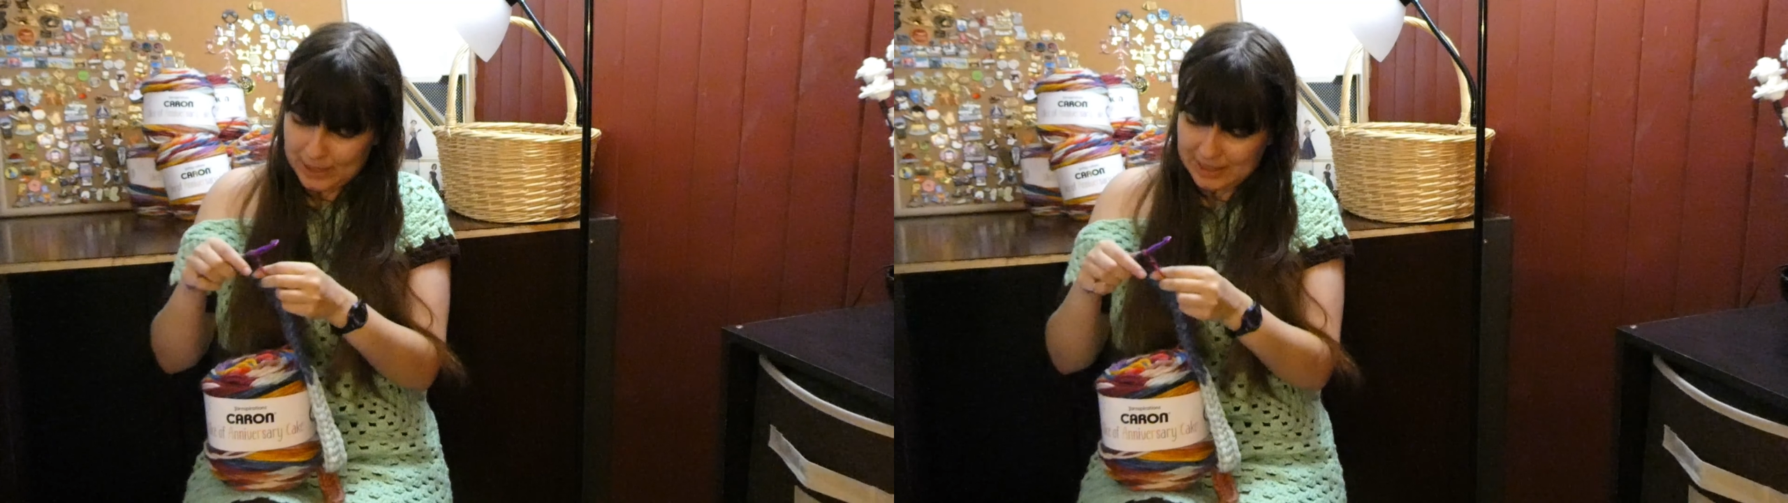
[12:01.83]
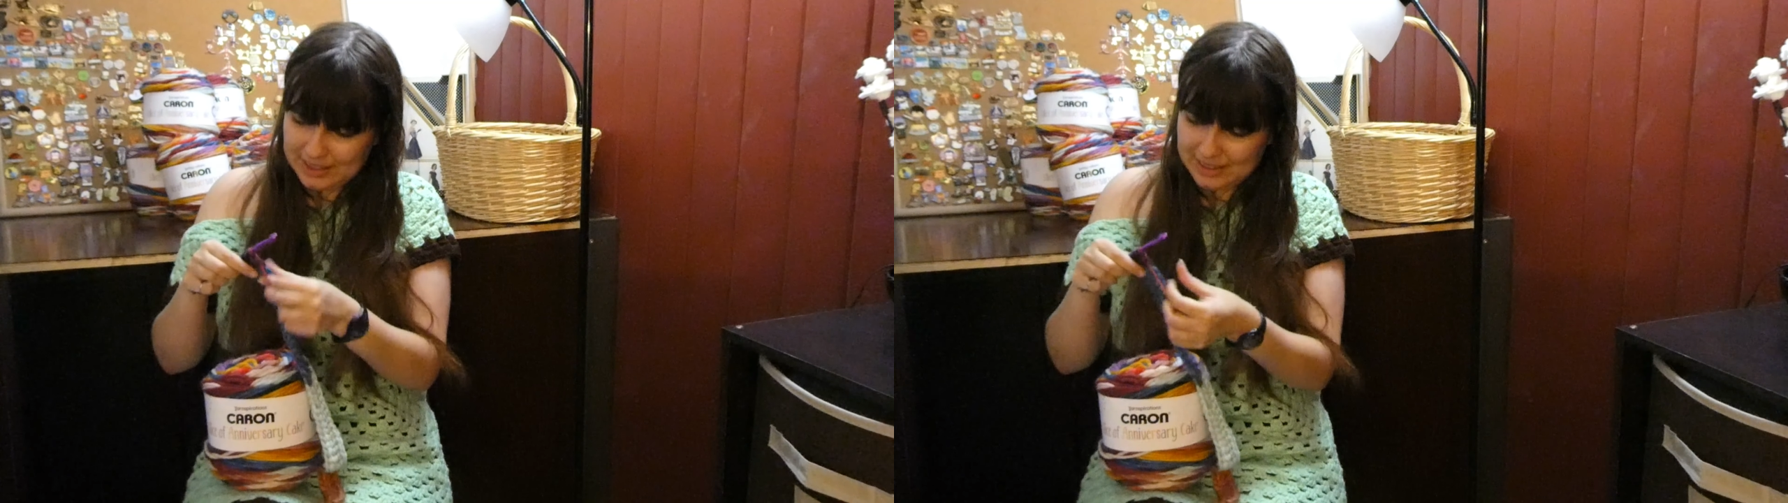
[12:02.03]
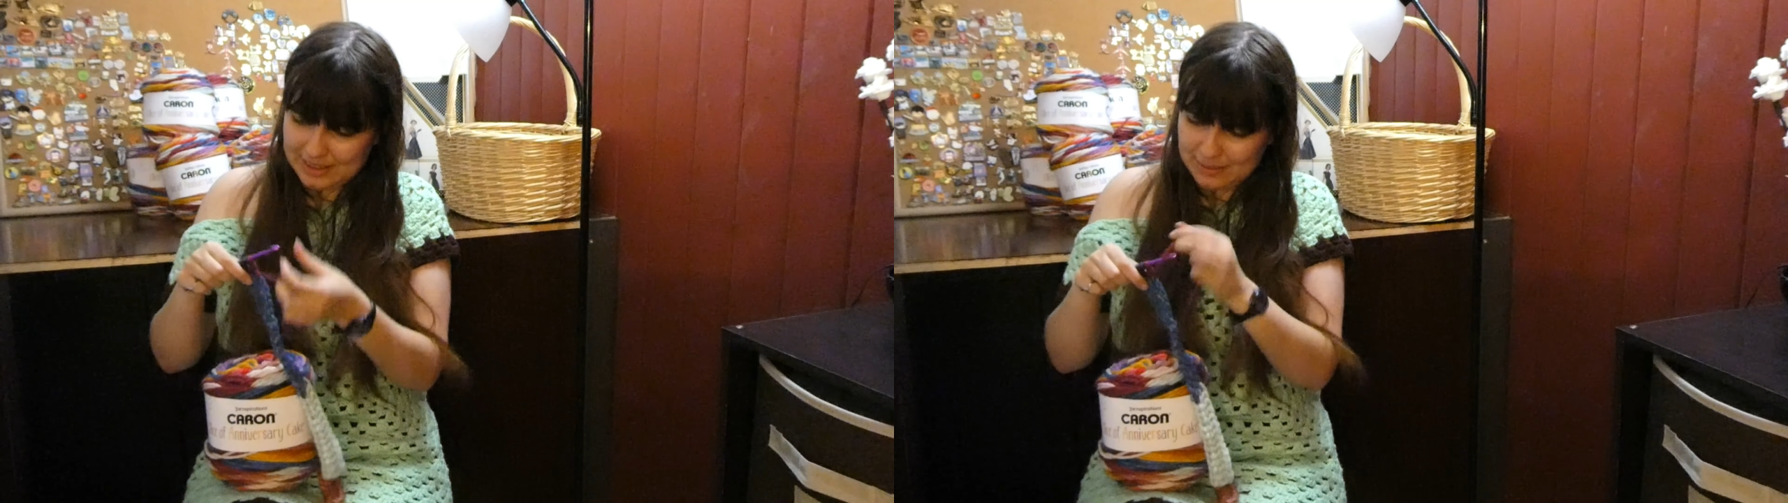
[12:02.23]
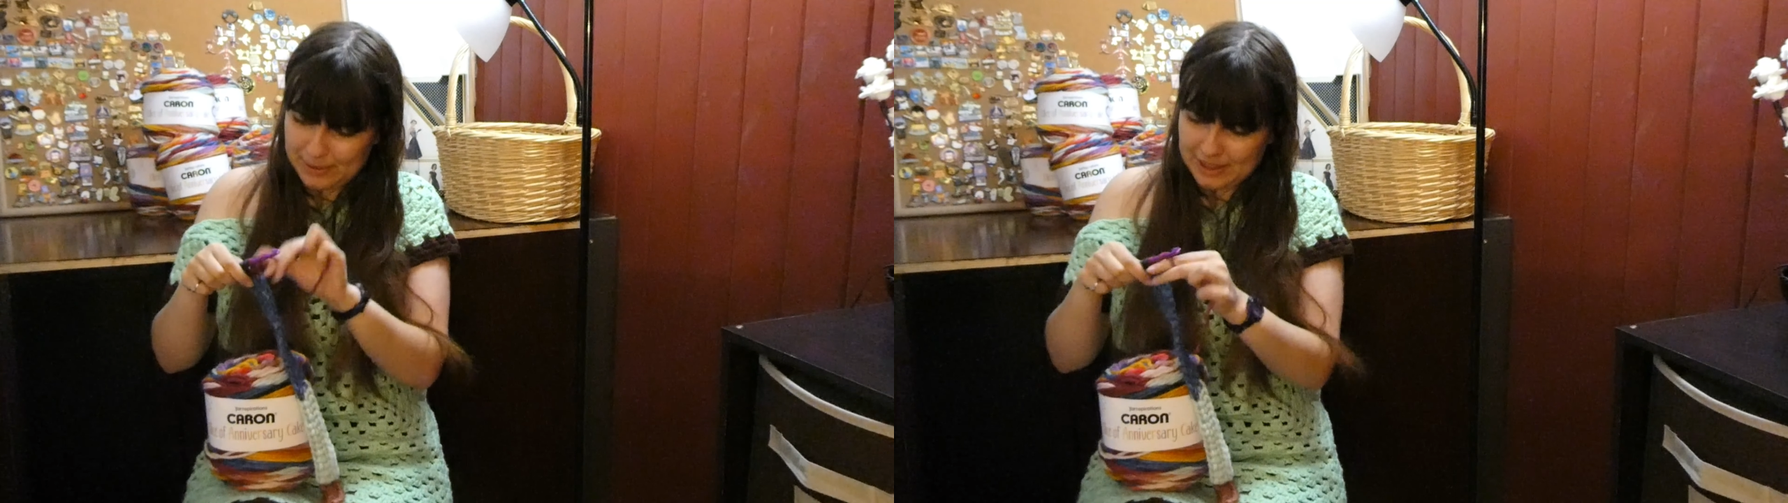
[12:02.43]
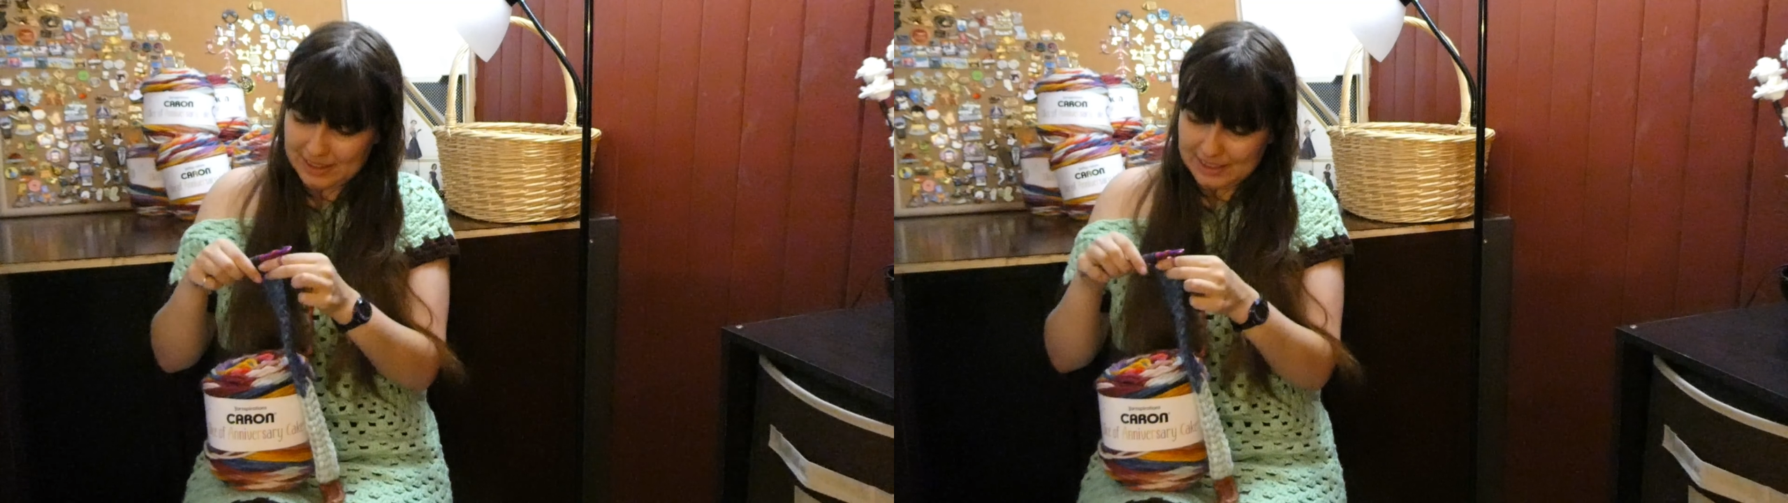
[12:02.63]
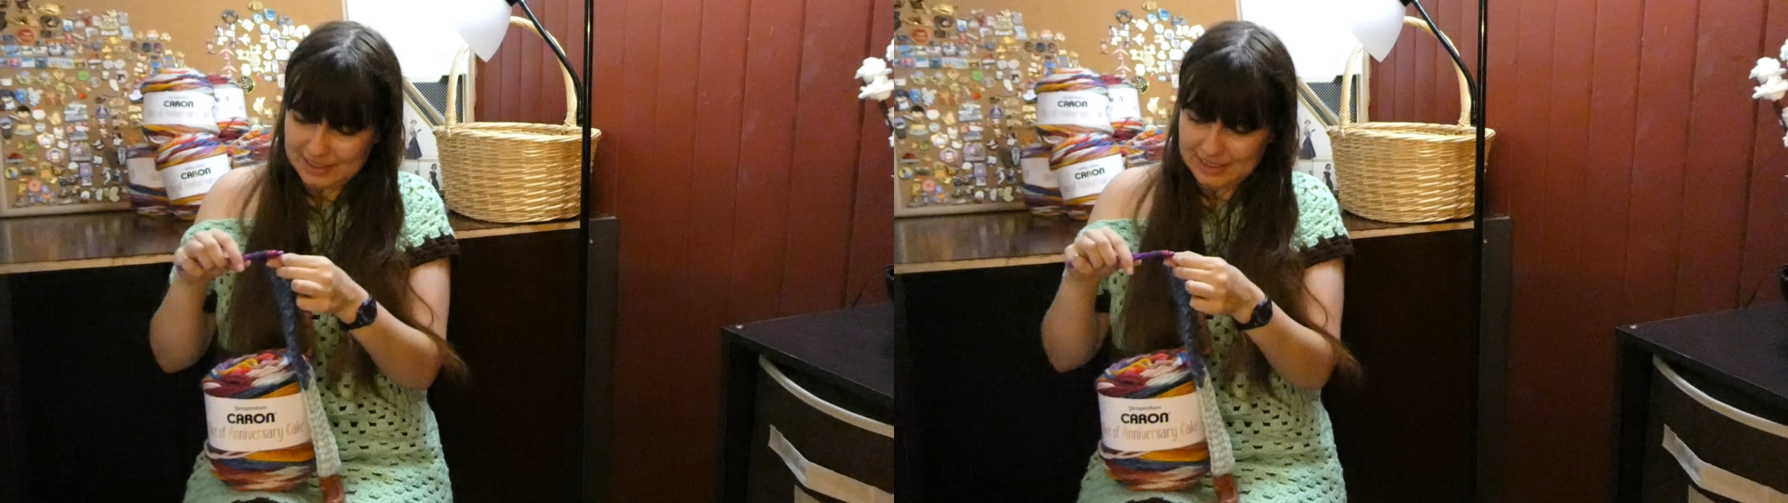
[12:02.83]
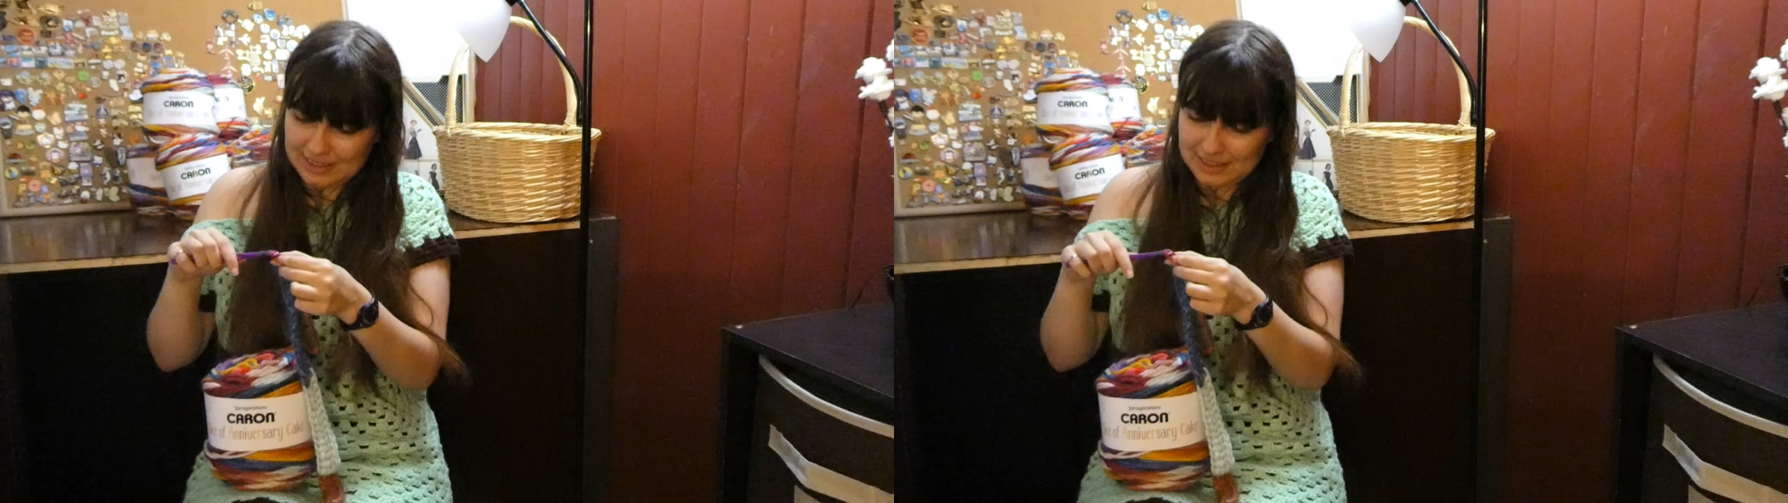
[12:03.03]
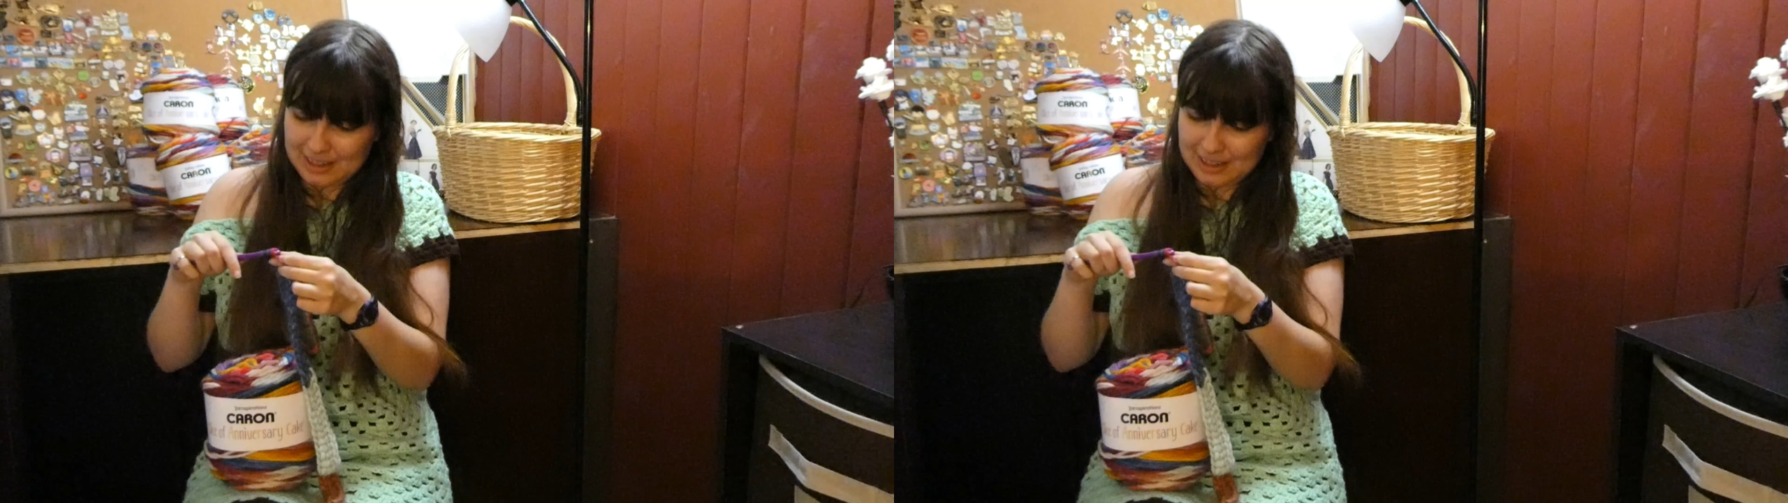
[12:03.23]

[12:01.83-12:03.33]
punted because